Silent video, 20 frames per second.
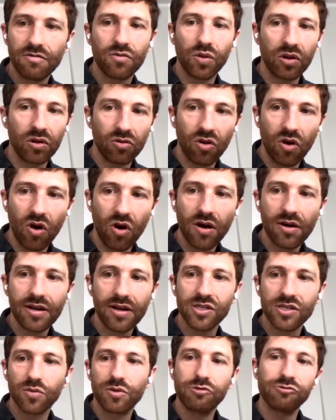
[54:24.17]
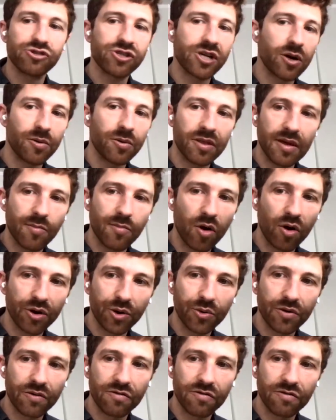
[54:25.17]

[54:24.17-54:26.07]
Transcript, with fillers: you know the law and so when you share with them all your